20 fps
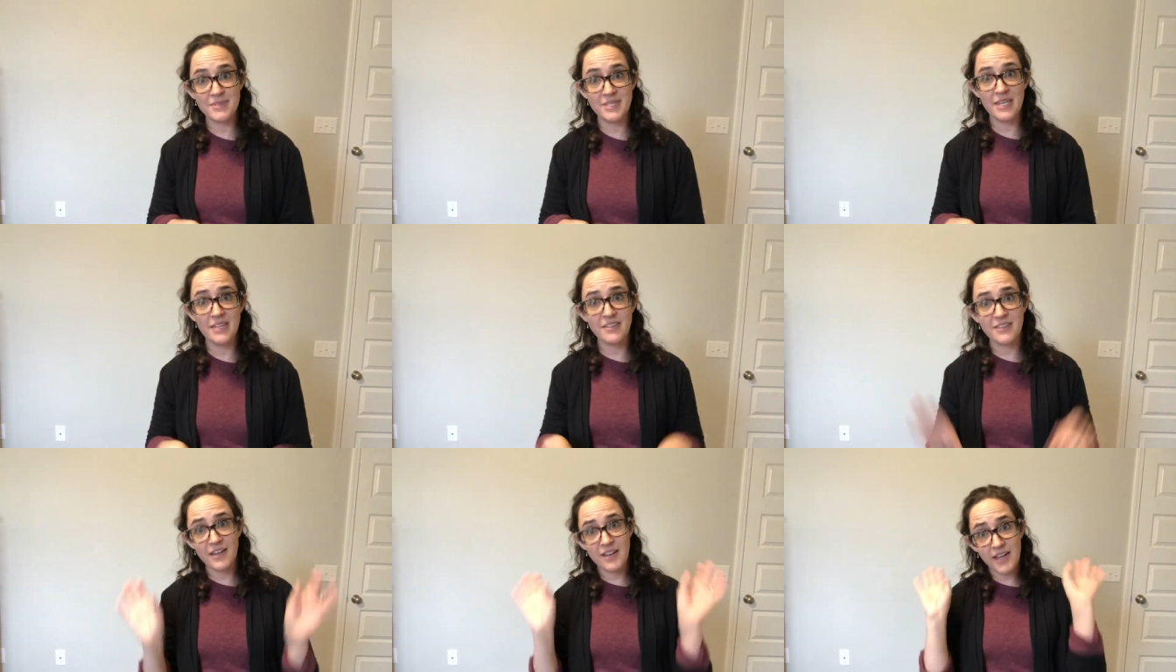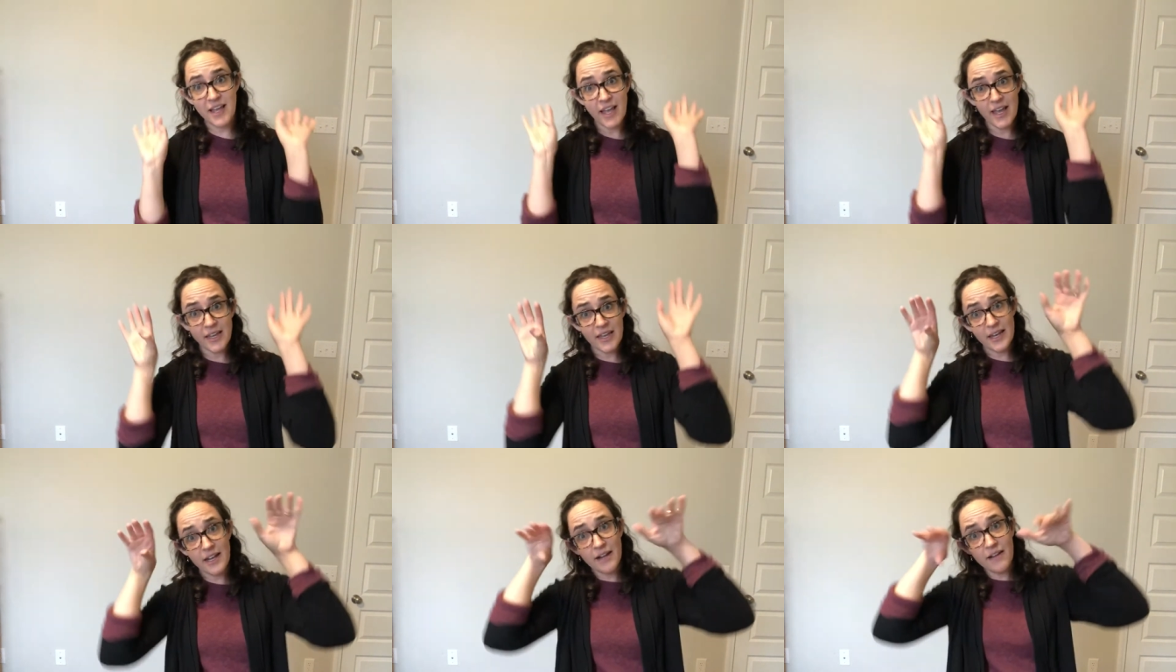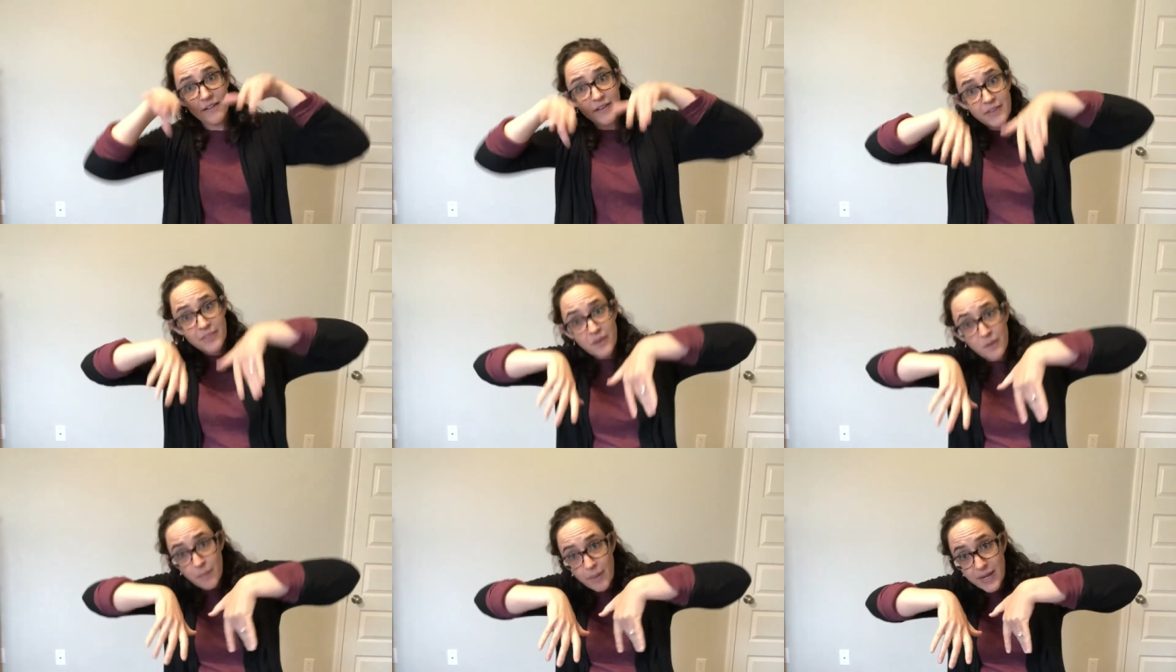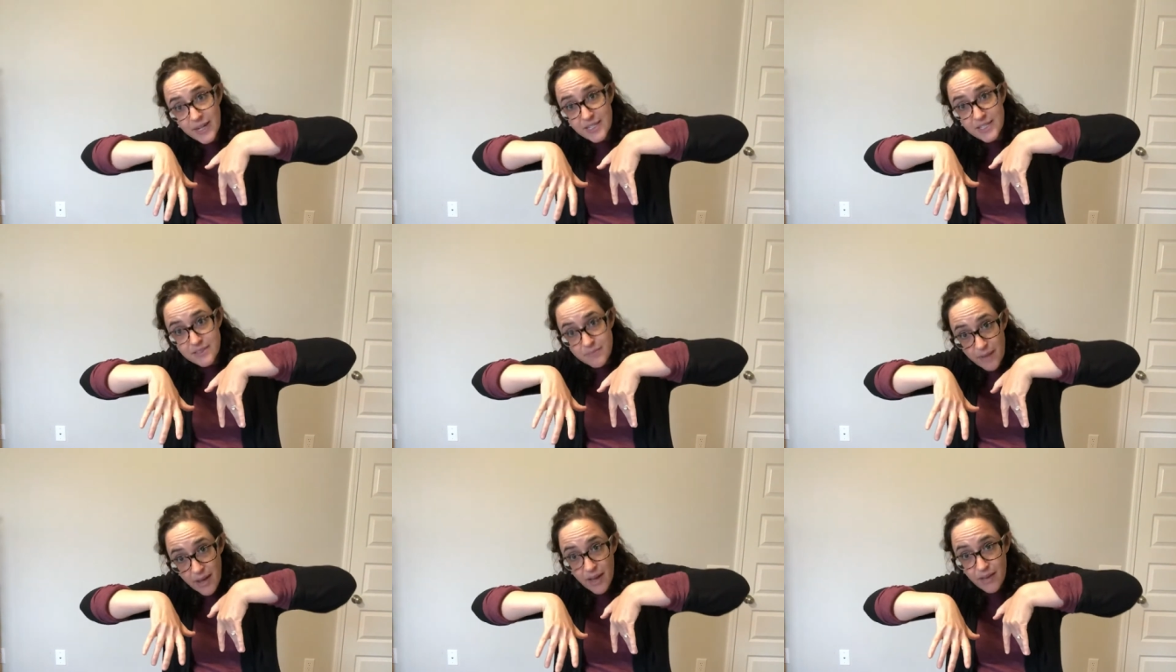teeth kind of hanging out like the
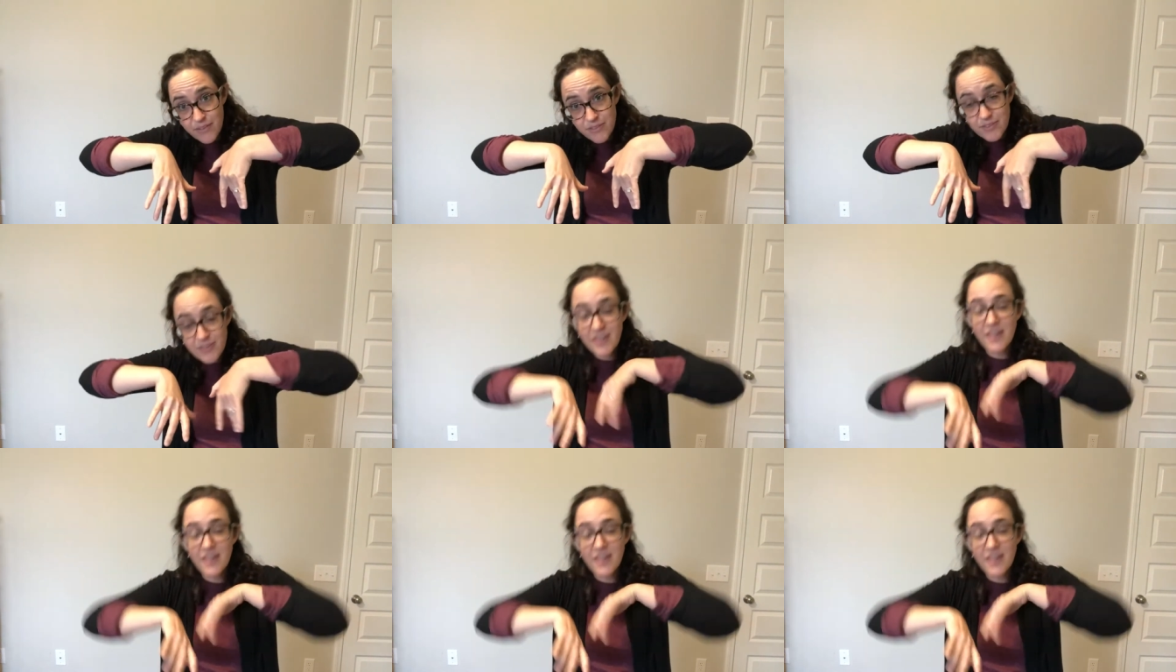bunny's mouth.